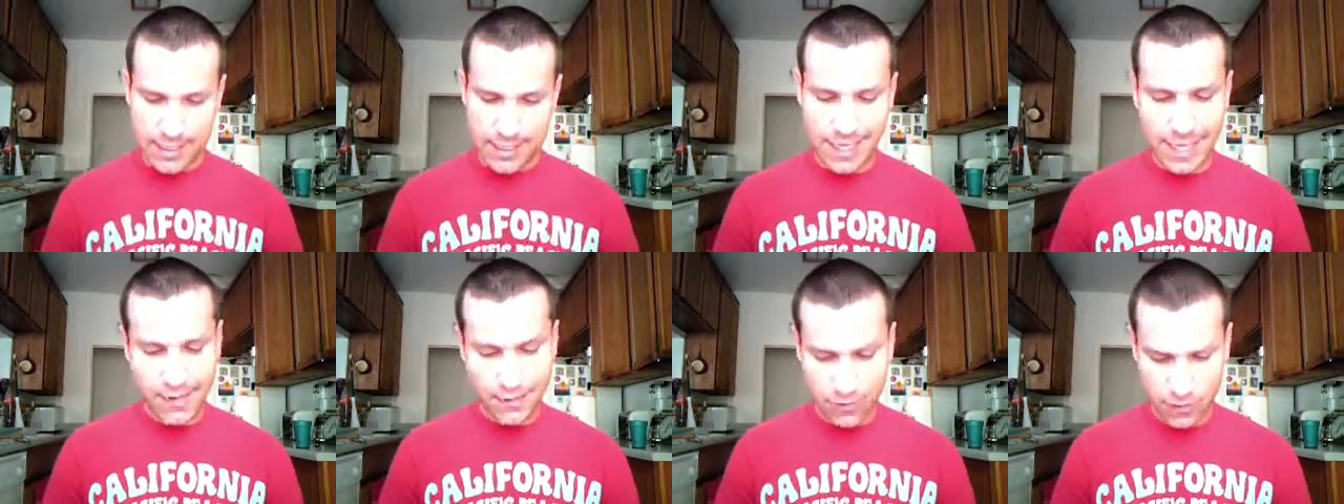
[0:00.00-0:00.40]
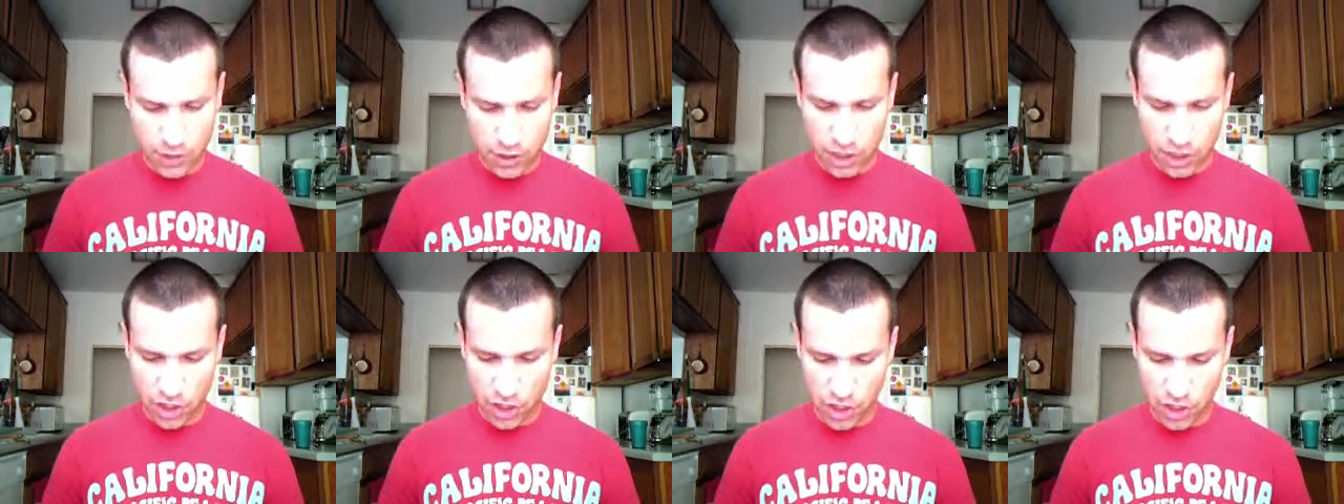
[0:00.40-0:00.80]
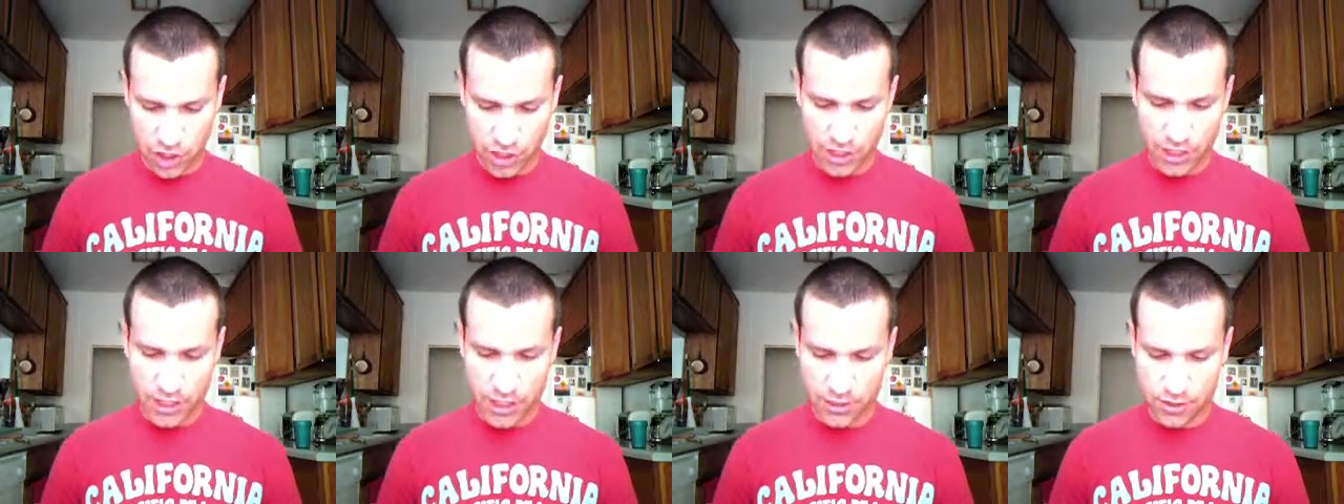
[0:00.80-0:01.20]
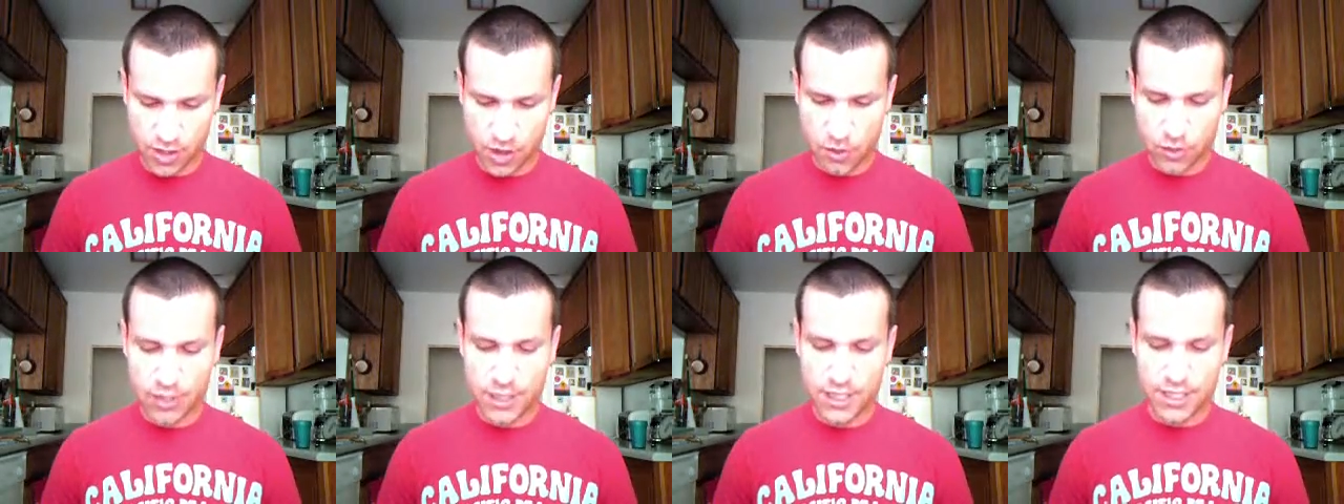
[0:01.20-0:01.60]
Cavendish is
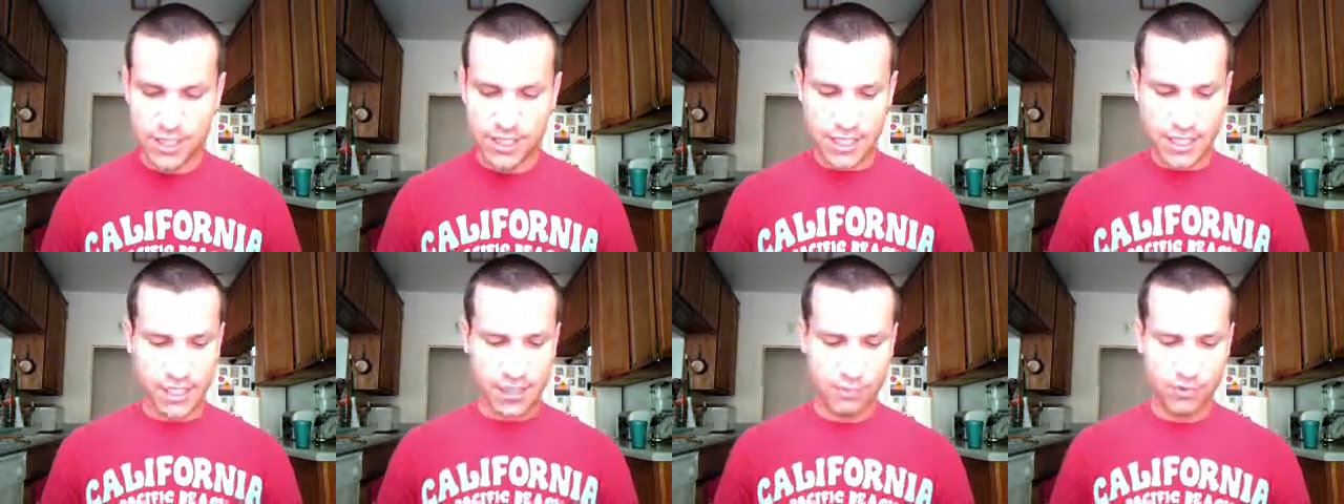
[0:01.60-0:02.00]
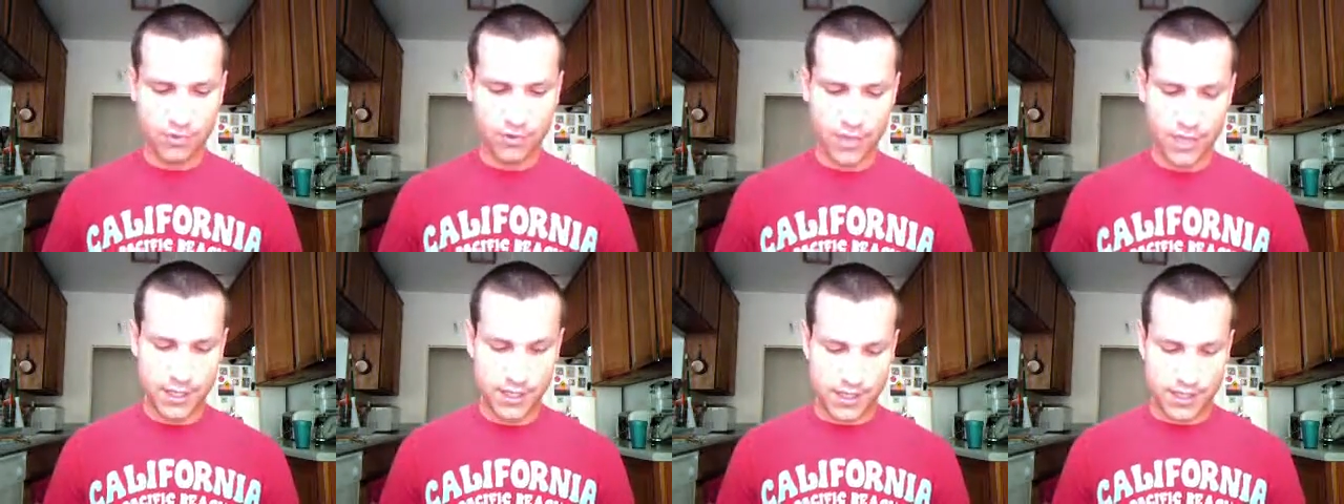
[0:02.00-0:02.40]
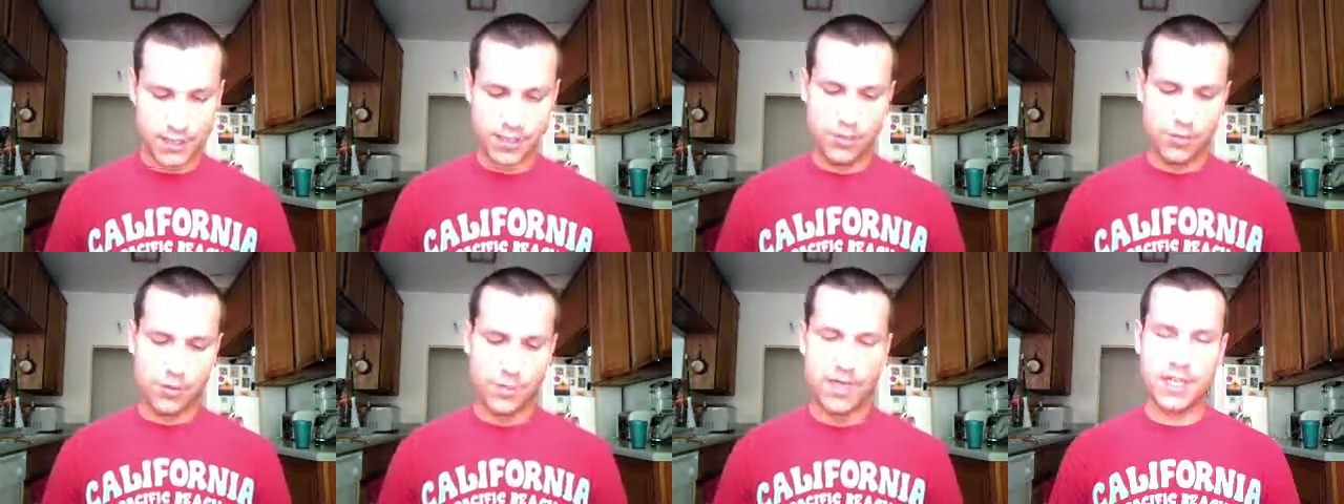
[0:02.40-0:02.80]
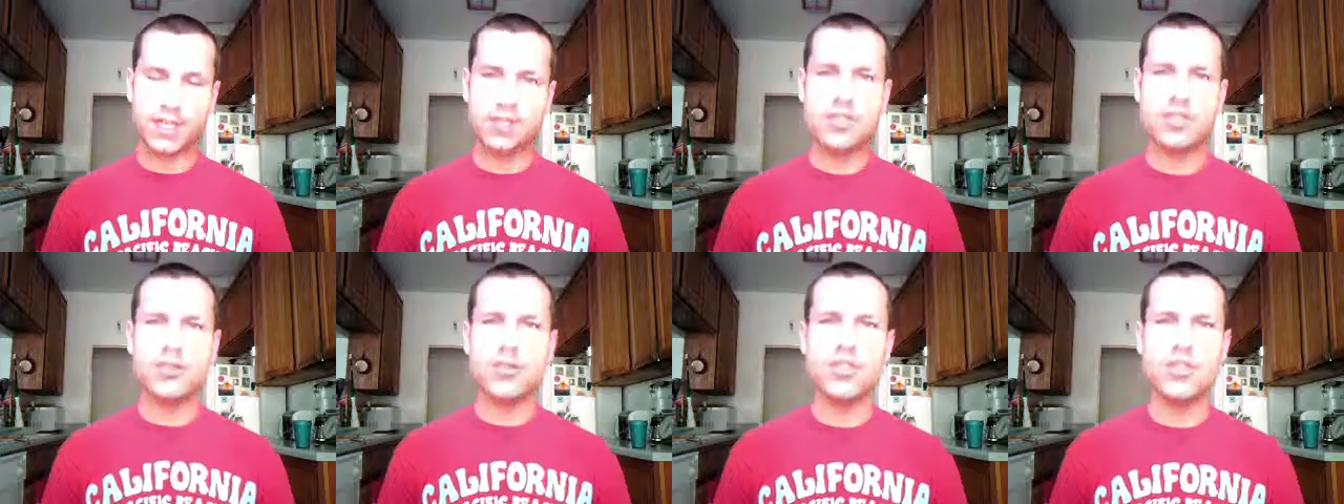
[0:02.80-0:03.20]
only the second Brit to
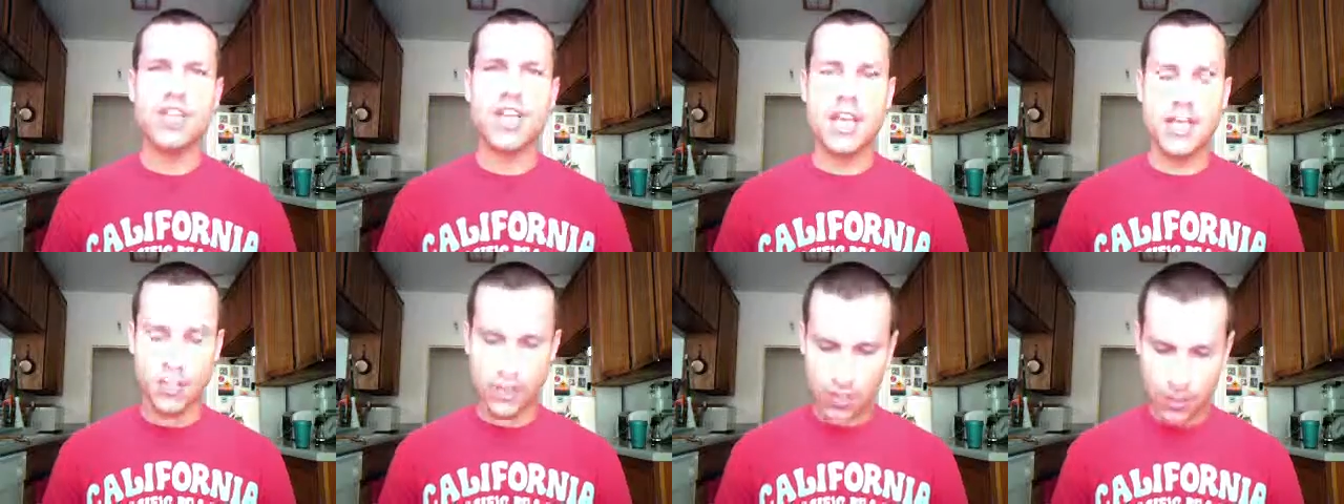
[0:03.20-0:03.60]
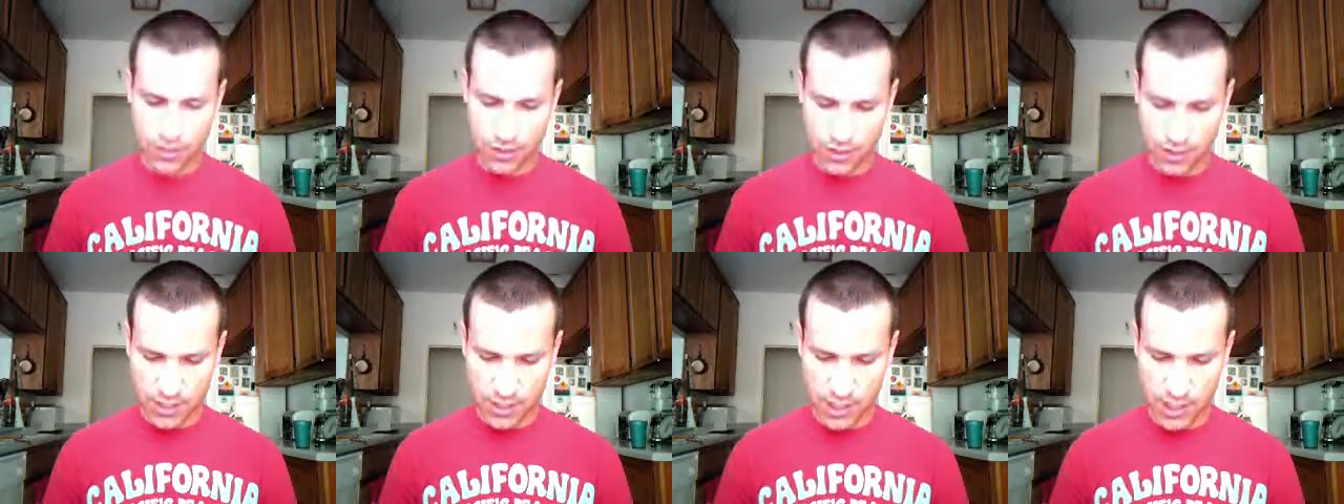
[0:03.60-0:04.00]
win 2 stages